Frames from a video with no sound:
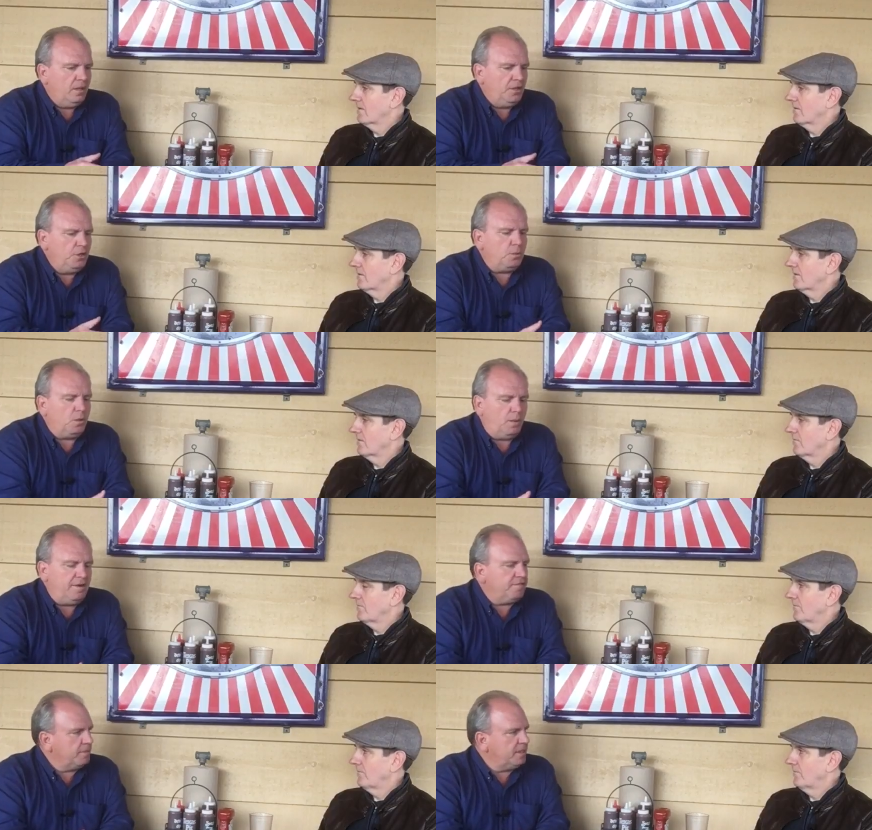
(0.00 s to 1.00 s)
Speaker 1: You were away
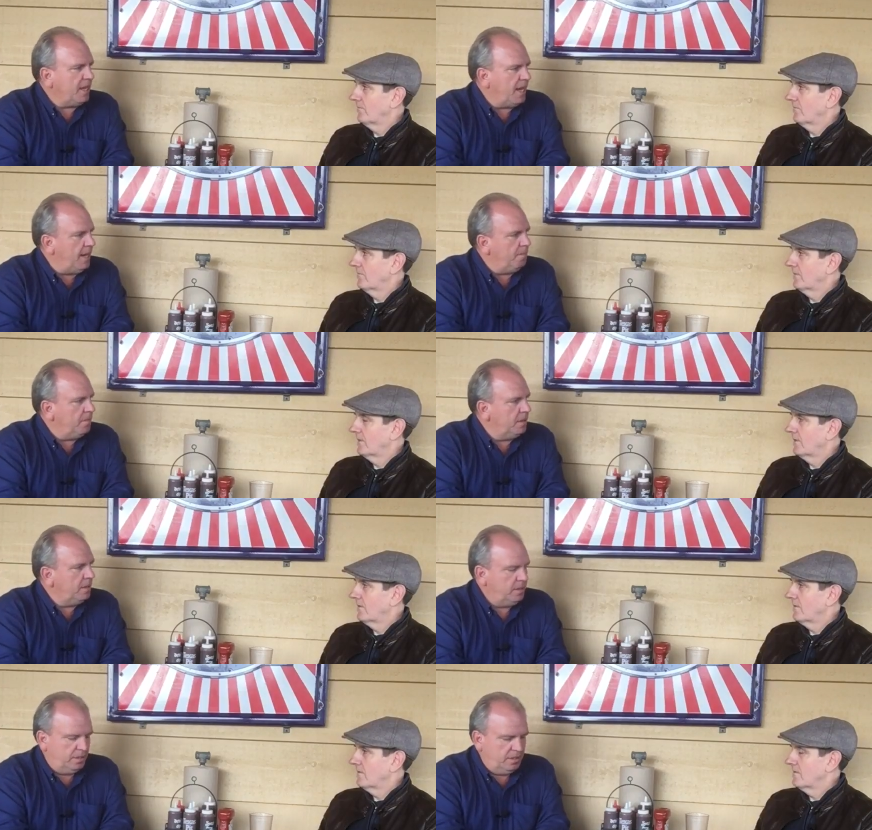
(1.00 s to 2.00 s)
from the time.
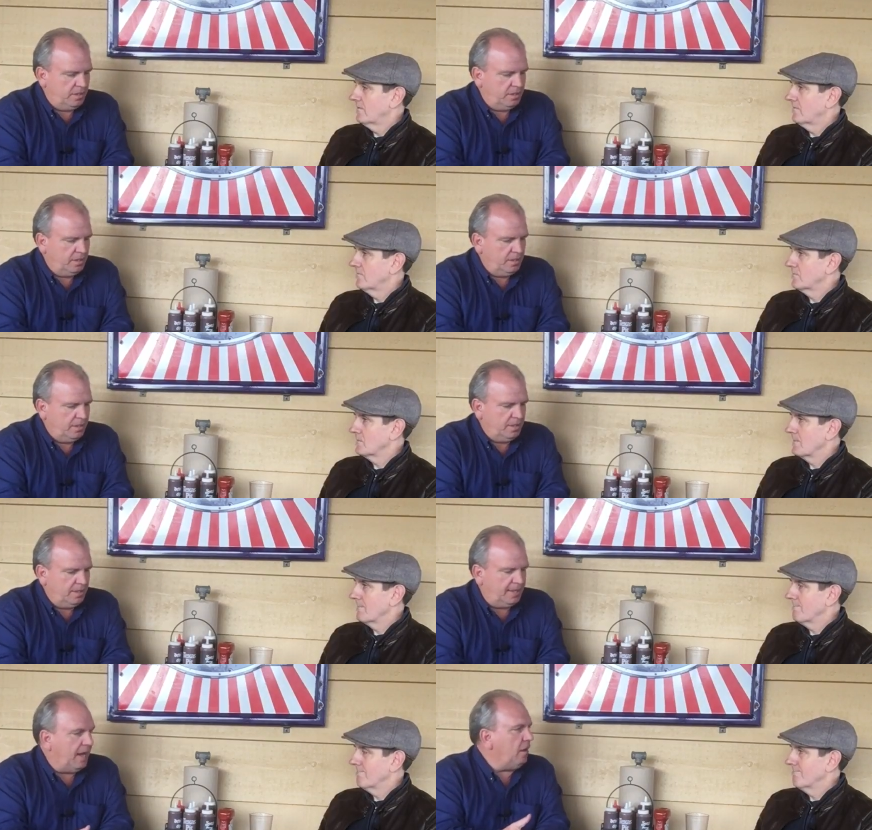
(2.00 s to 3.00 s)

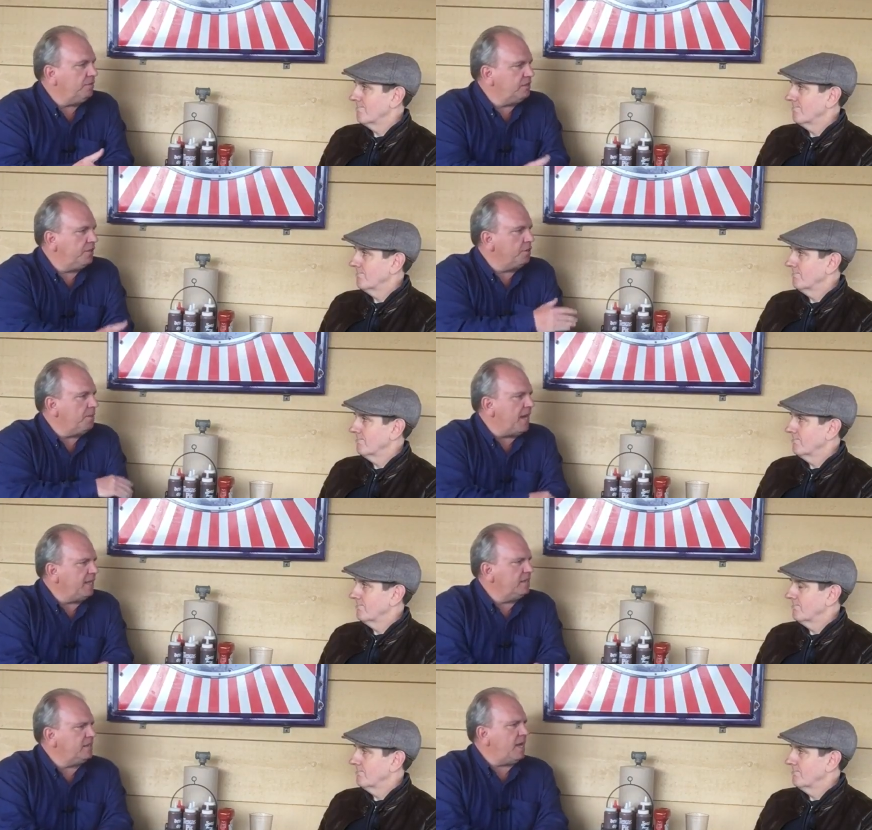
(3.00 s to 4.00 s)
And now all of a sudden you're back
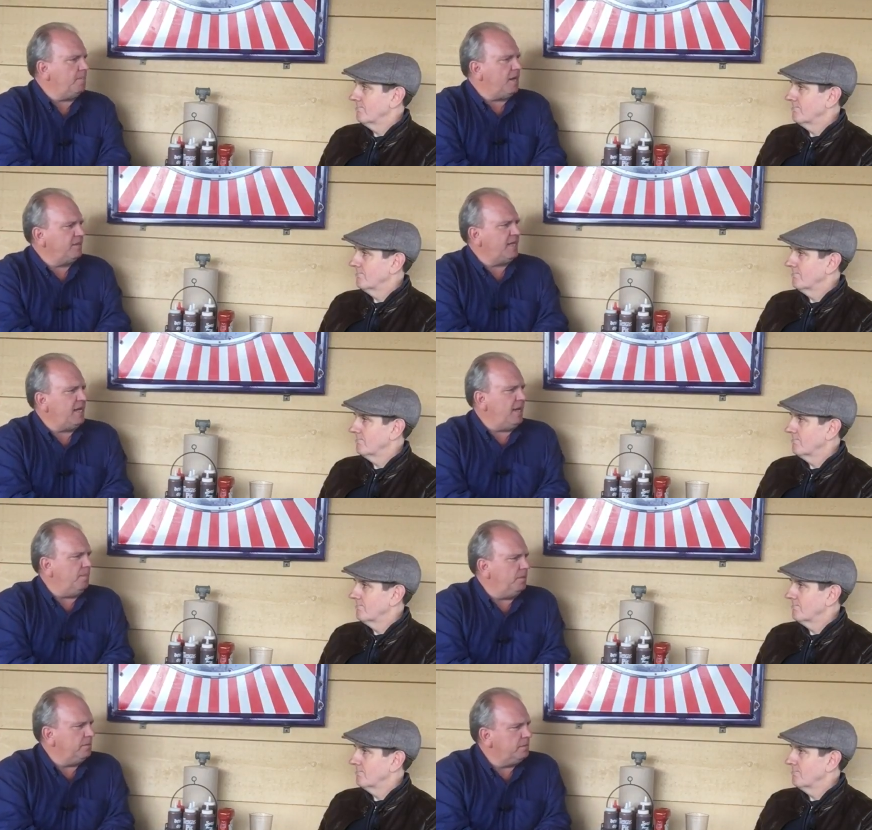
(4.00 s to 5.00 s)
in the time. How did that happen?